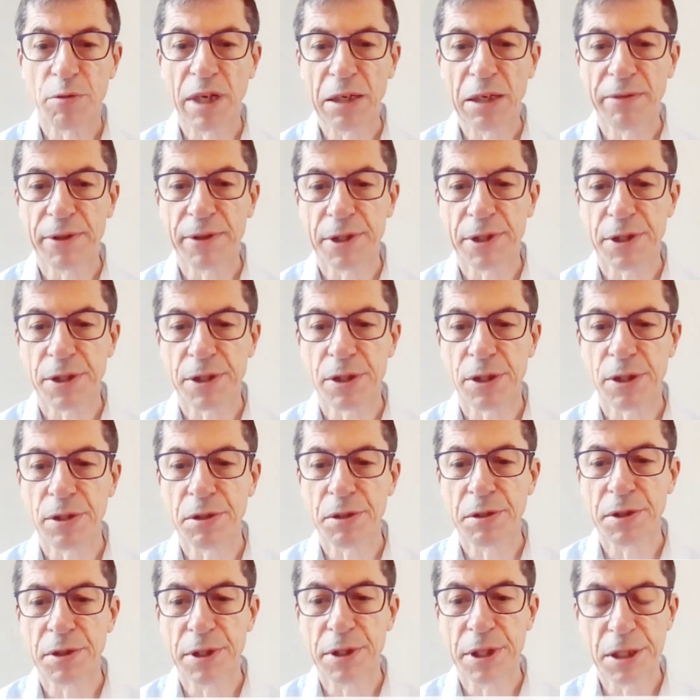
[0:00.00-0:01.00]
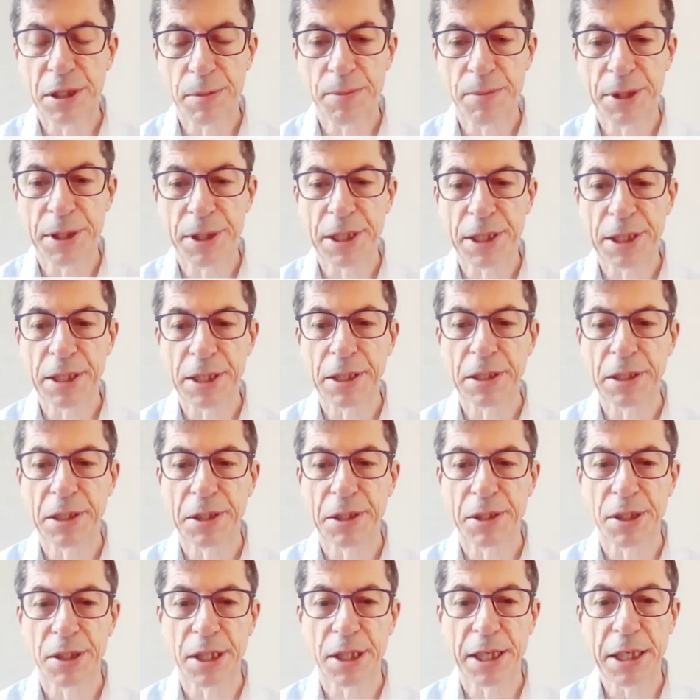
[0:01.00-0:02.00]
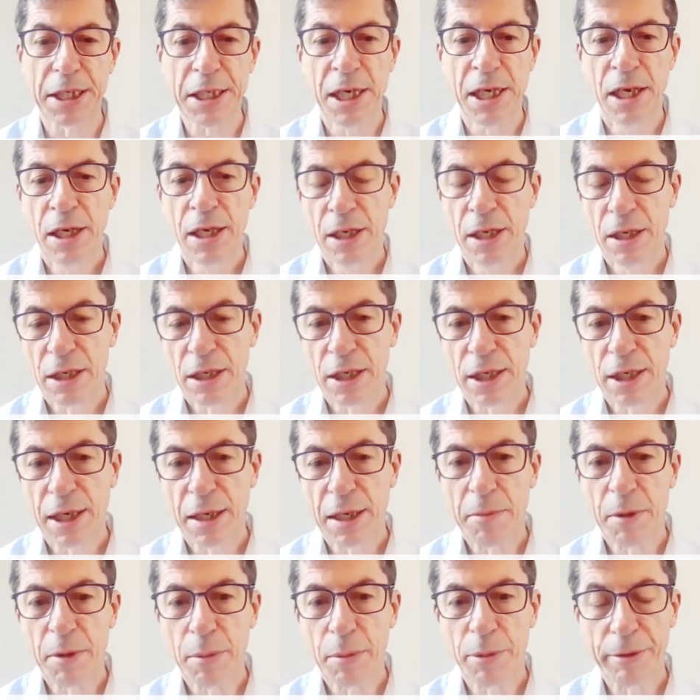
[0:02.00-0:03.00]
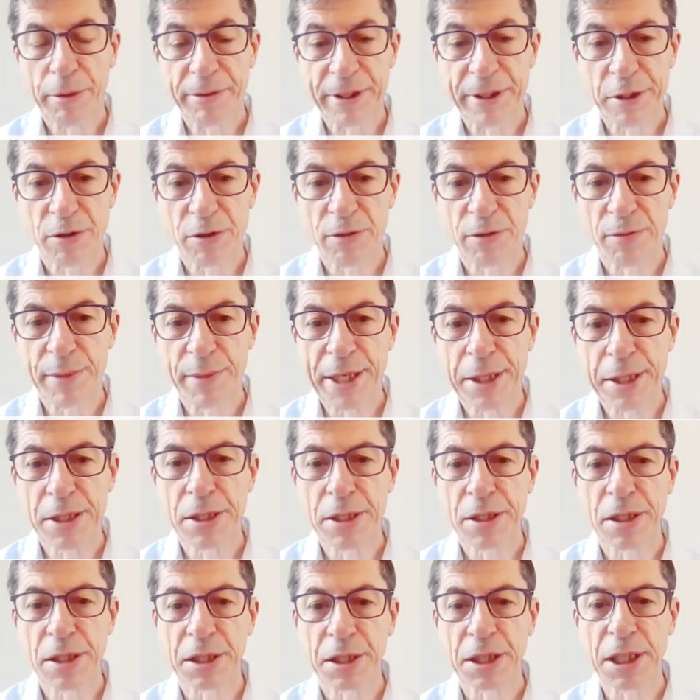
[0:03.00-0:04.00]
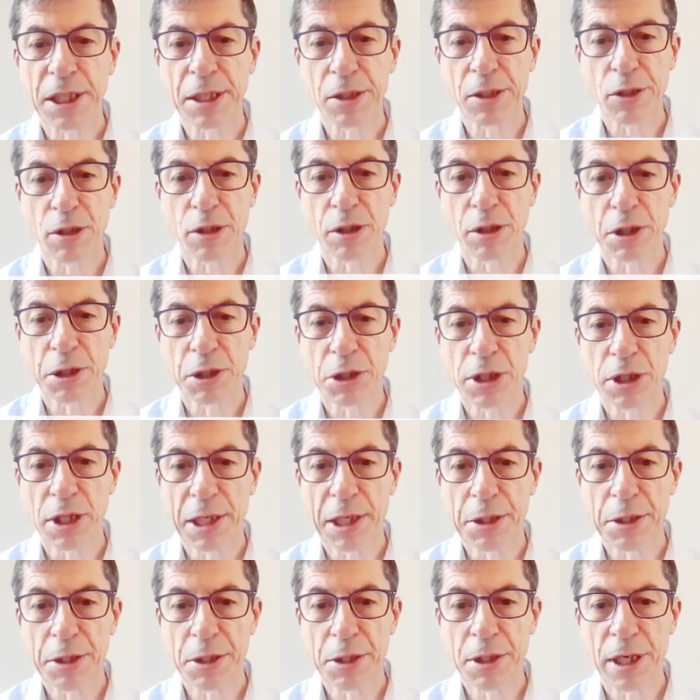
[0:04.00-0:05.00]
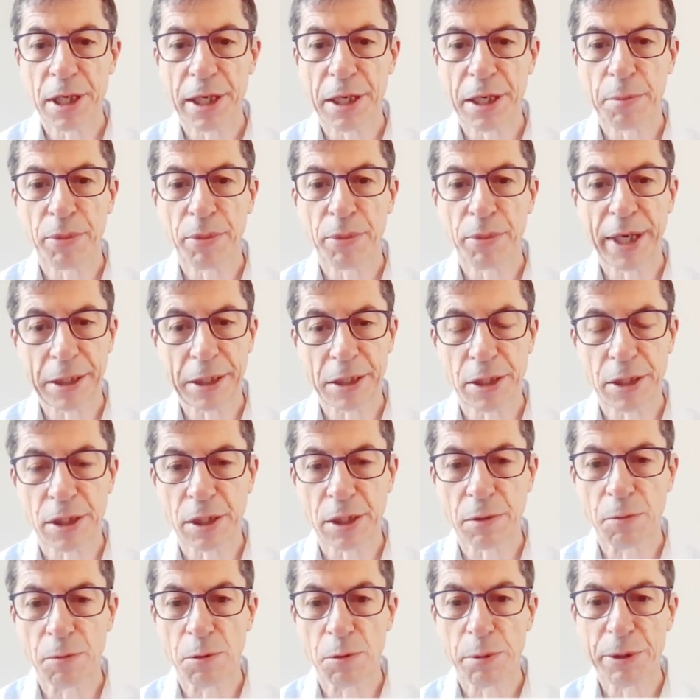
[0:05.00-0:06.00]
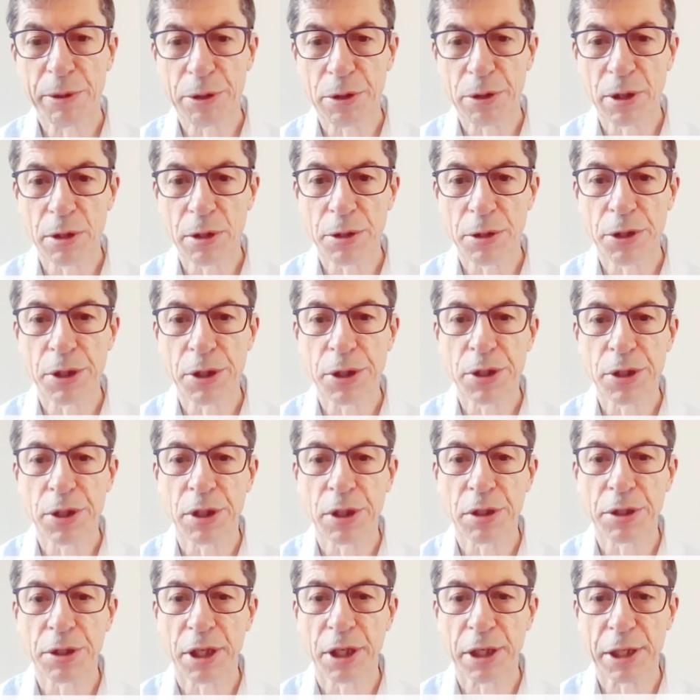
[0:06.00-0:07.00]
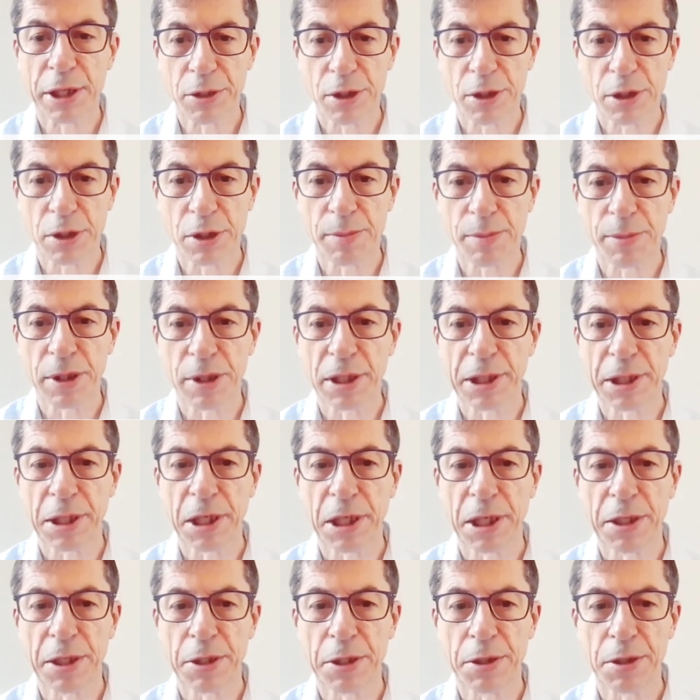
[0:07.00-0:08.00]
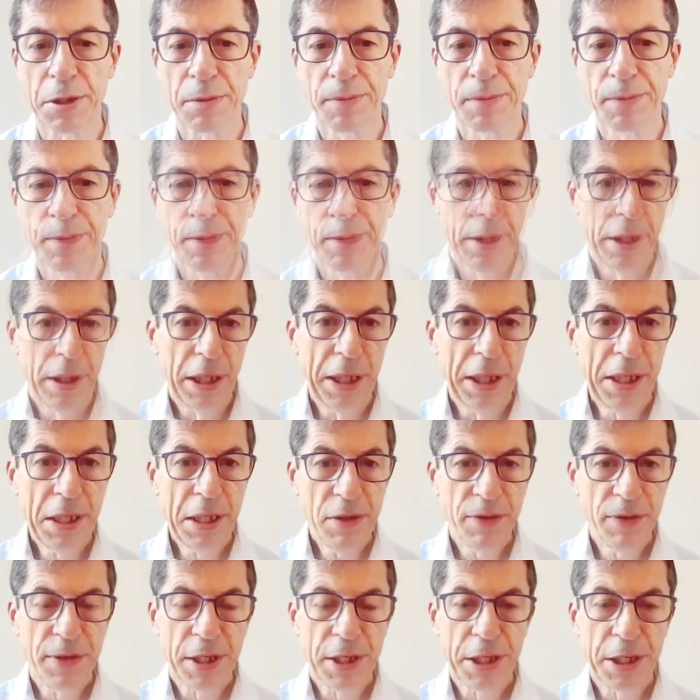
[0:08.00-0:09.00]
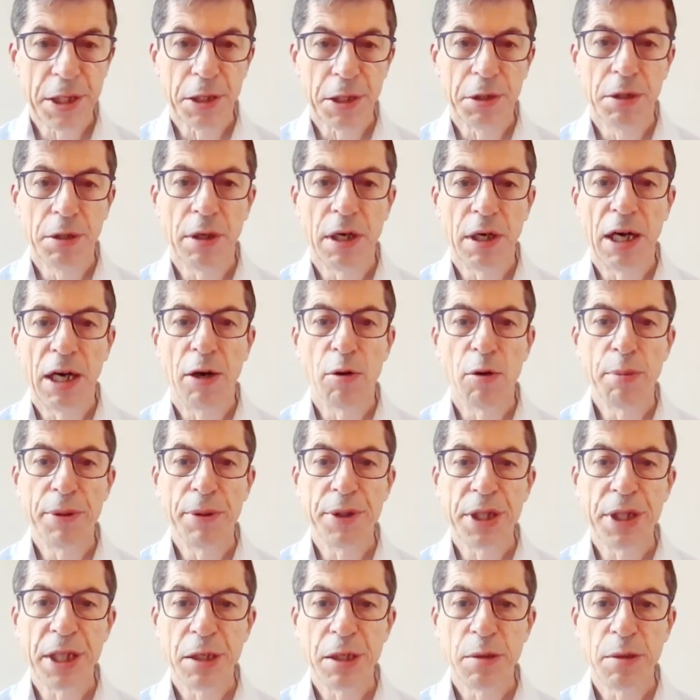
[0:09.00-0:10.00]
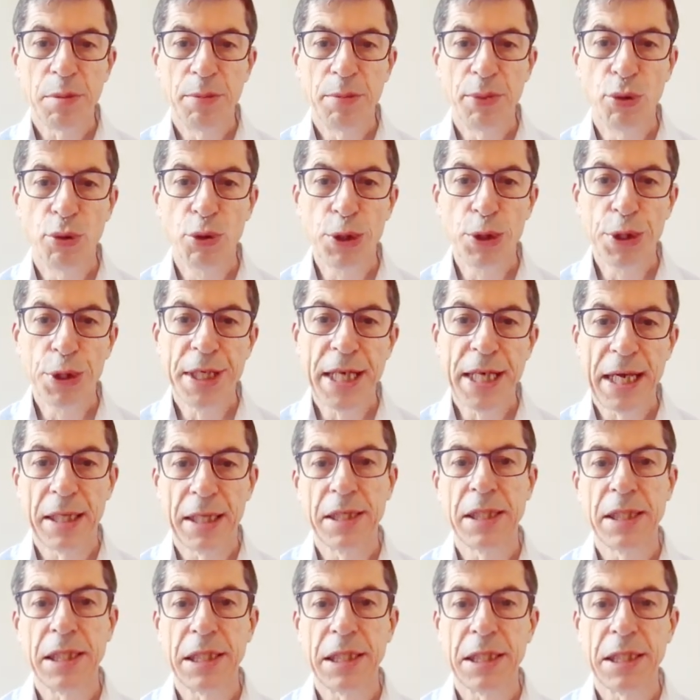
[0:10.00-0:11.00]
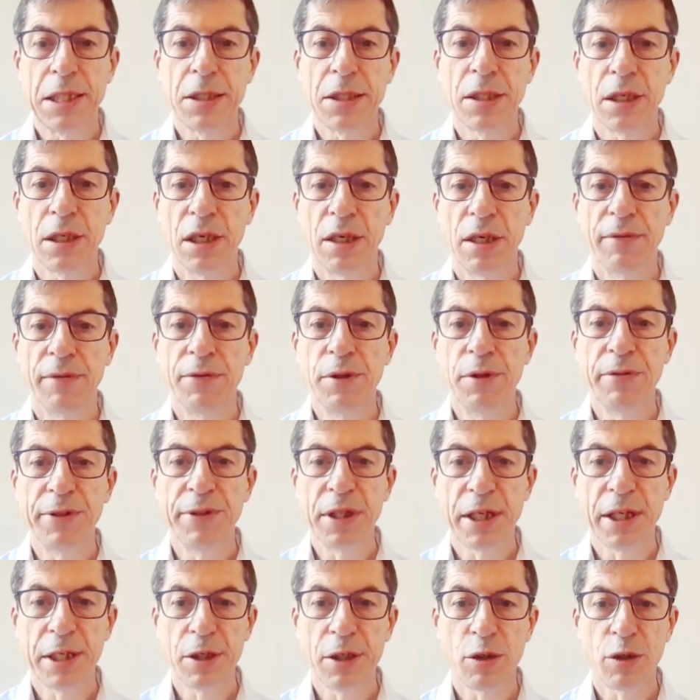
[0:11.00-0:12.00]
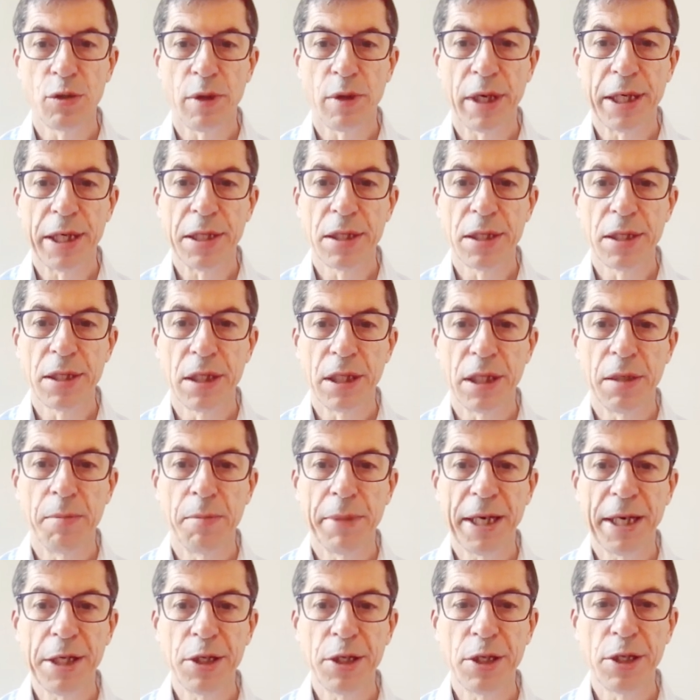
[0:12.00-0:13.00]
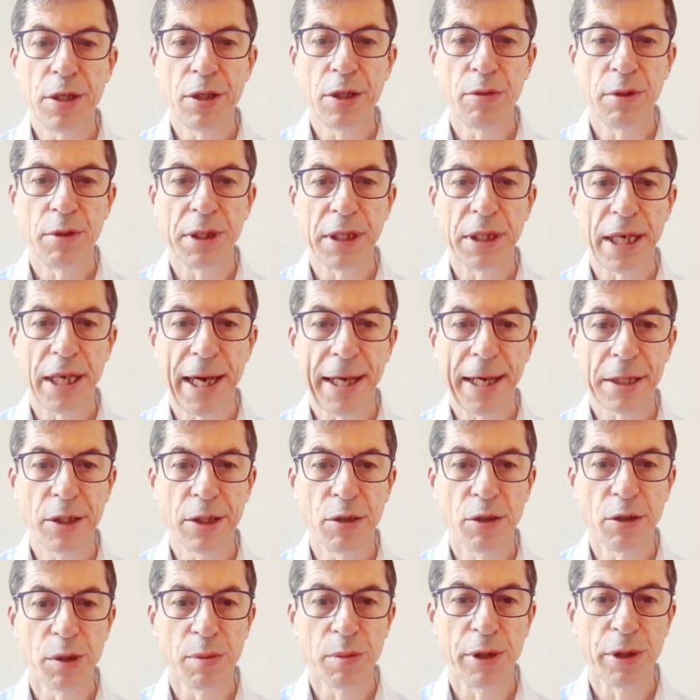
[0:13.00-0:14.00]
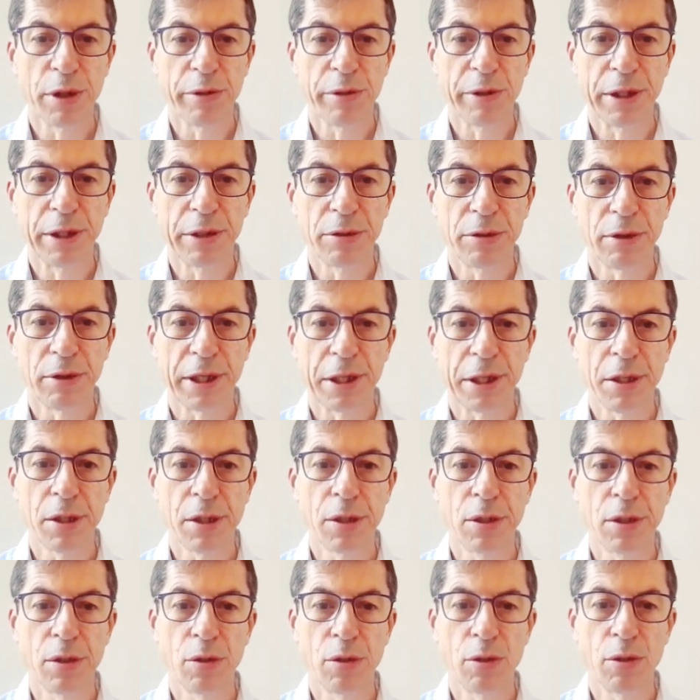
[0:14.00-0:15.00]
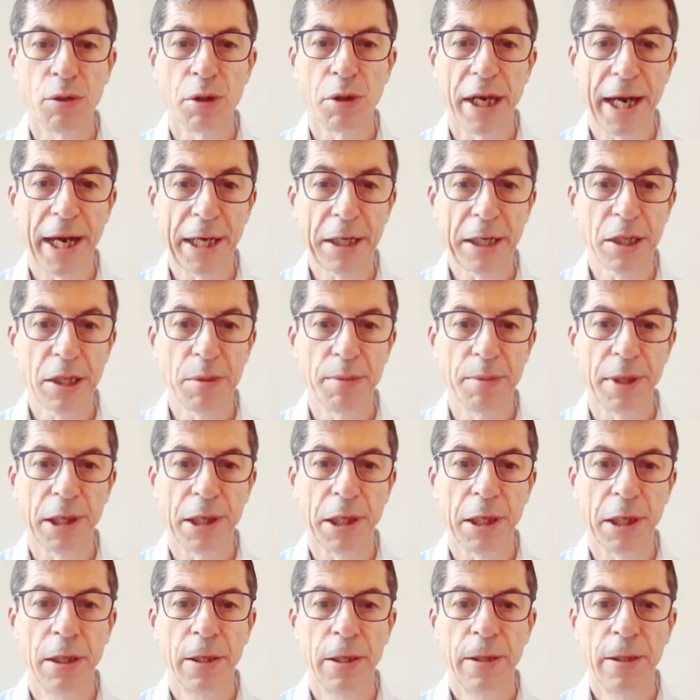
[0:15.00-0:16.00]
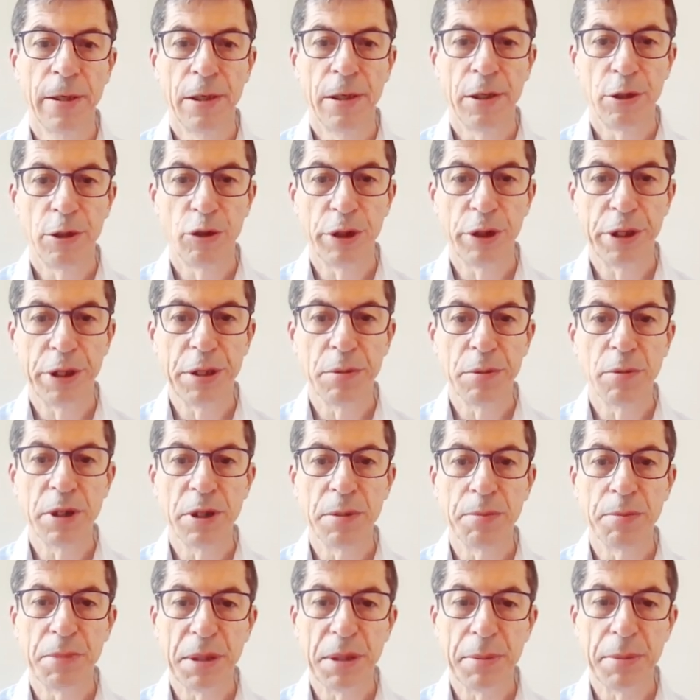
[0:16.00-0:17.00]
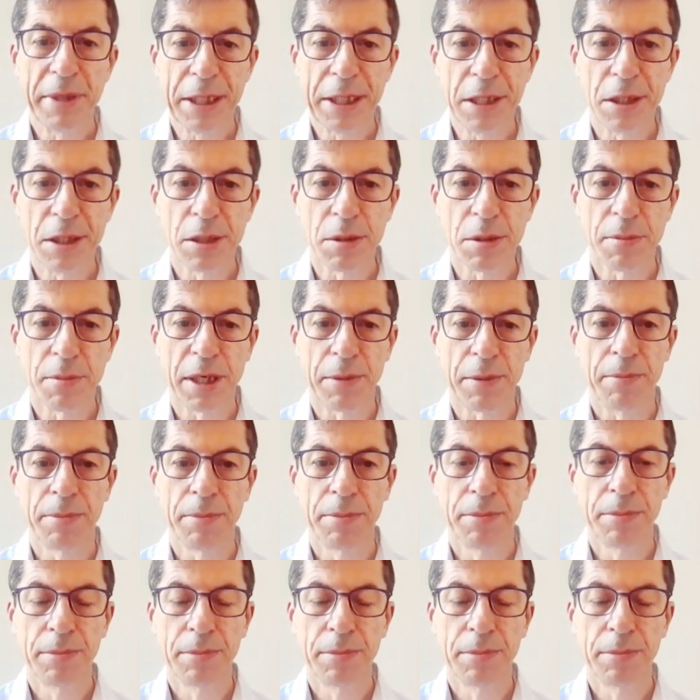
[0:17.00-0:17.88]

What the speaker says: relevance to this particular study, I'm a Professor of Medicine at King's College London and a practicing rheumatologist at Guy's Hospital in London. In this video, I'll present pooled analyses of uveitis rates in patients with axial spondyloarthritis, or axSpA, treated with Bimekizumab.